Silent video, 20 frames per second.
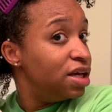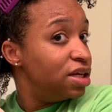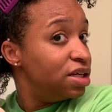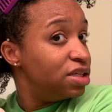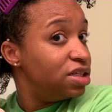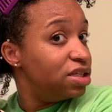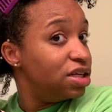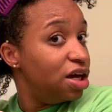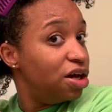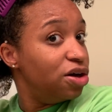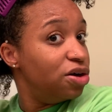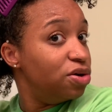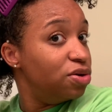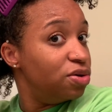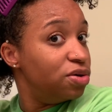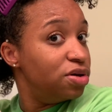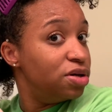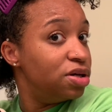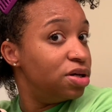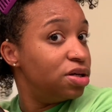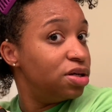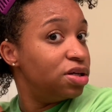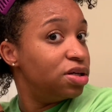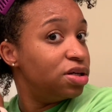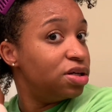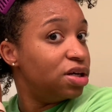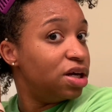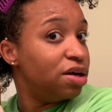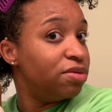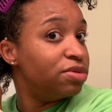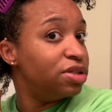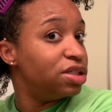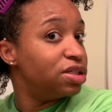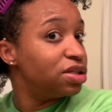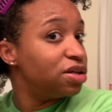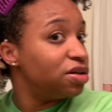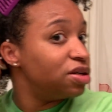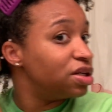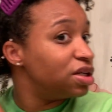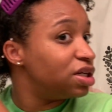so I'm just
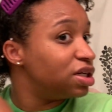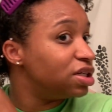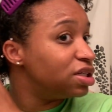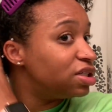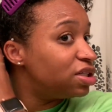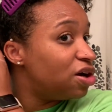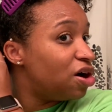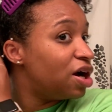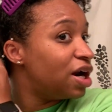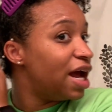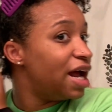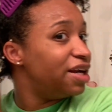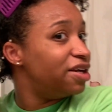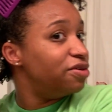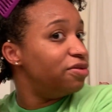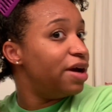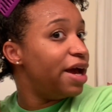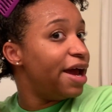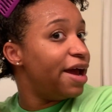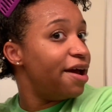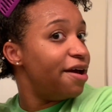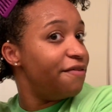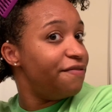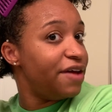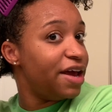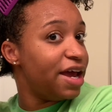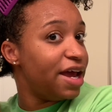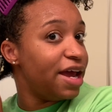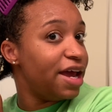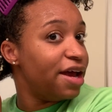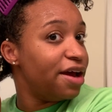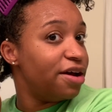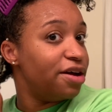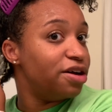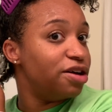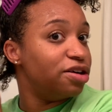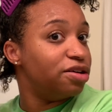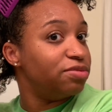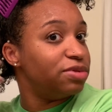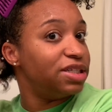gonna get started. I do have a
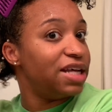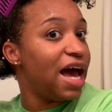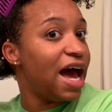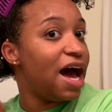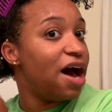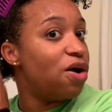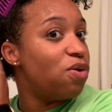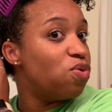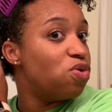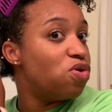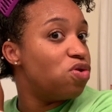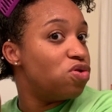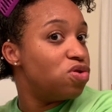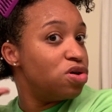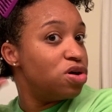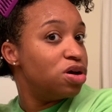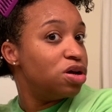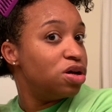um, towel